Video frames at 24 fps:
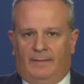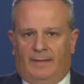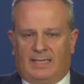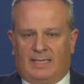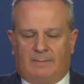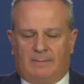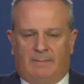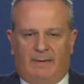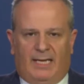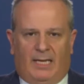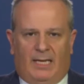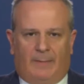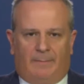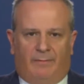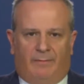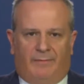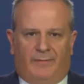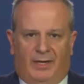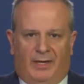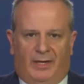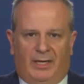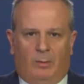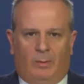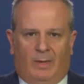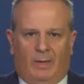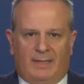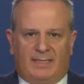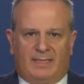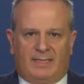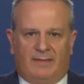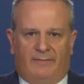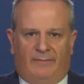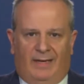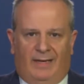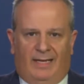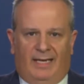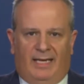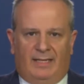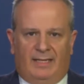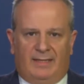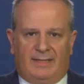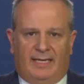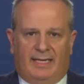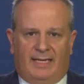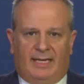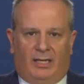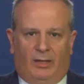That's made up of 31 civilians,